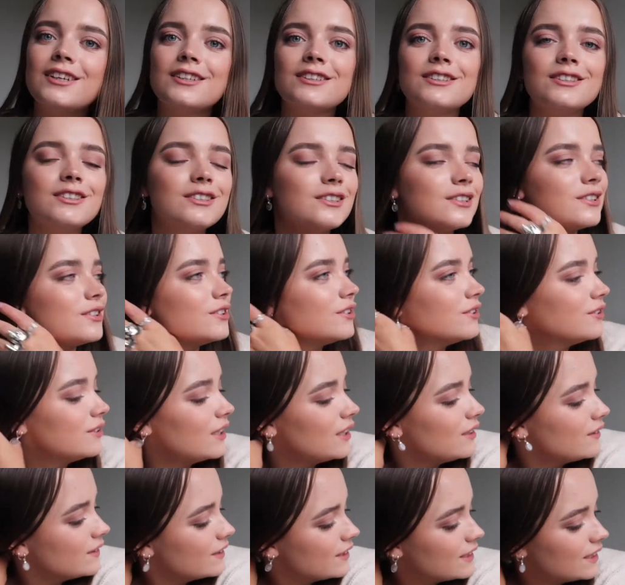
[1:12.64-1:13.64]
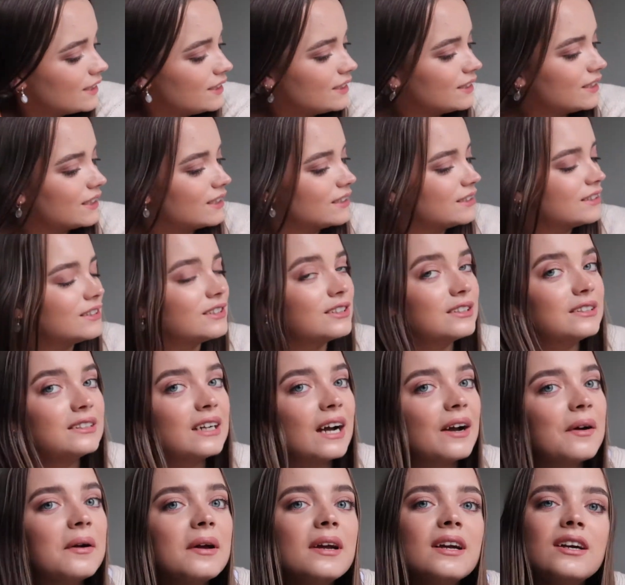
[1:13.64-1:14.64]
so I will let you guys know
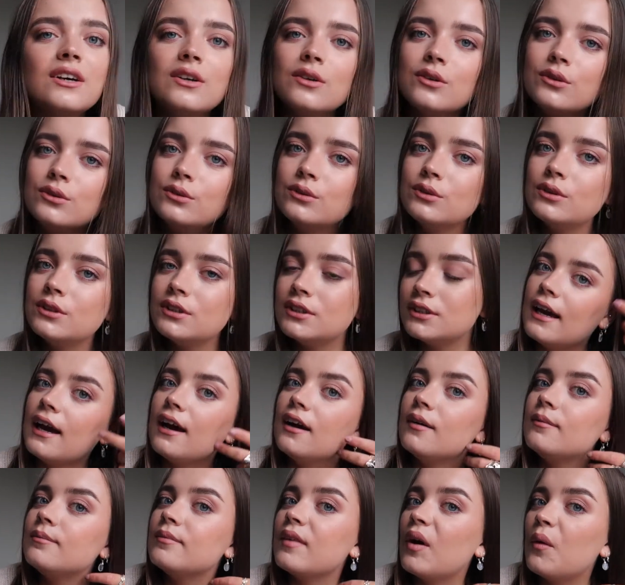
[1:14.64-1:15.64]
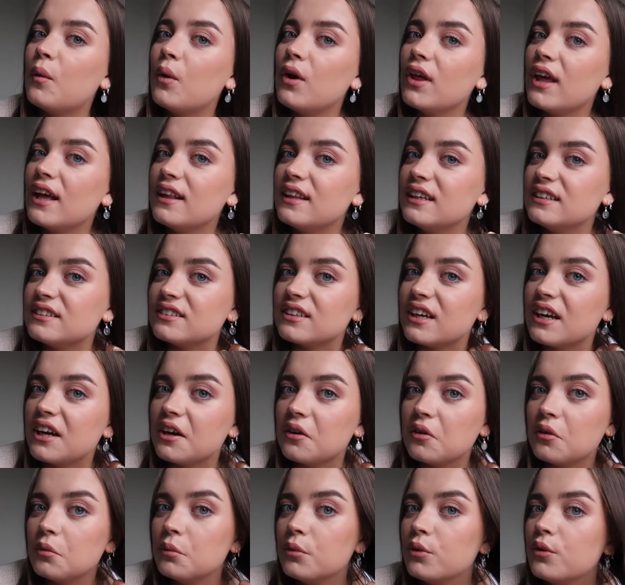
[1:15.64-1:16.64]
how it goes. Yeah, I want to get laser
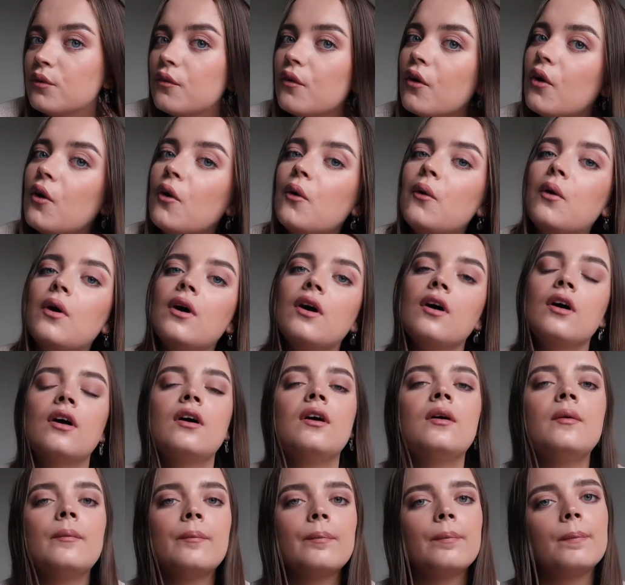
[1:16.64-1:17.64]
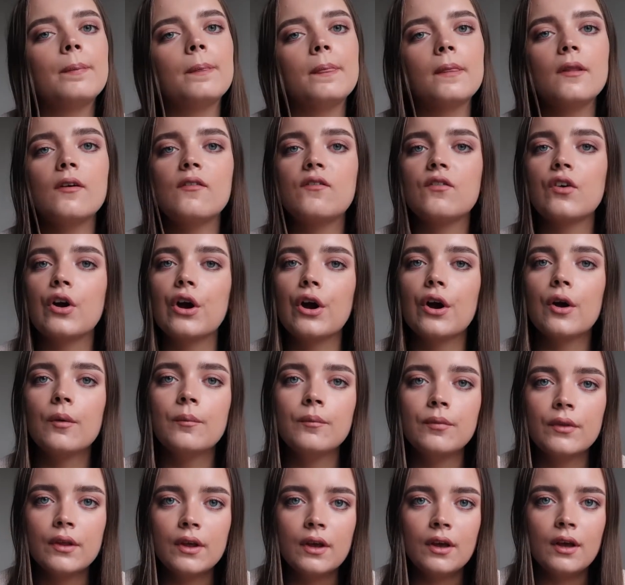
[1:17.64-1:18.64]
hair removal for
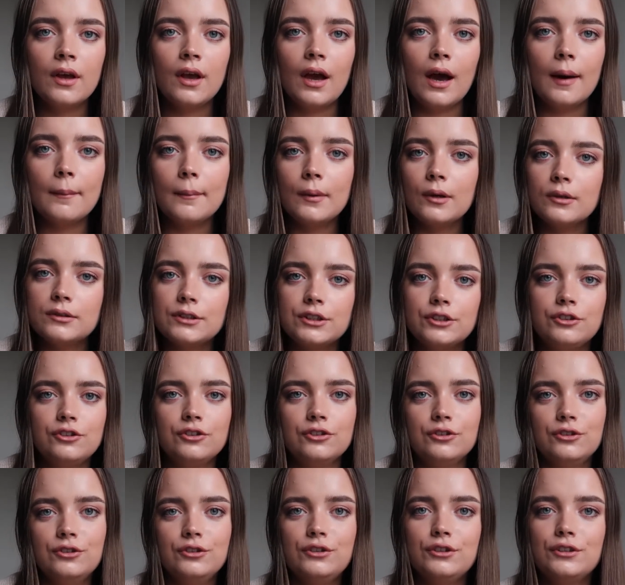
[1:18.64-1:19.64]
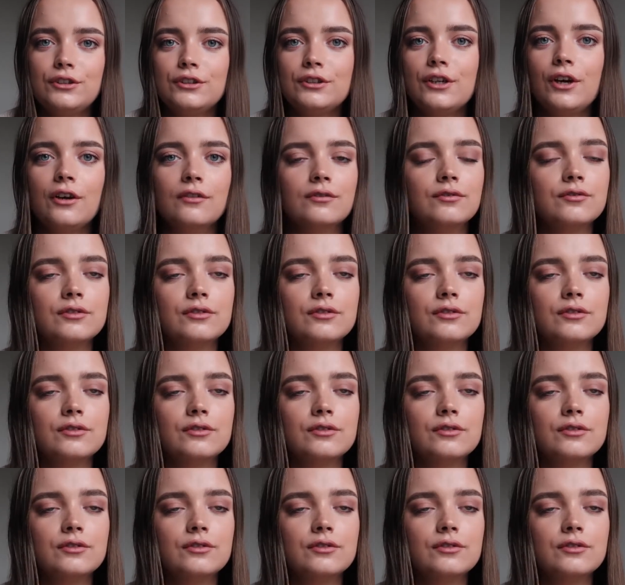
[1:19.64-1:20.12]
a multitude of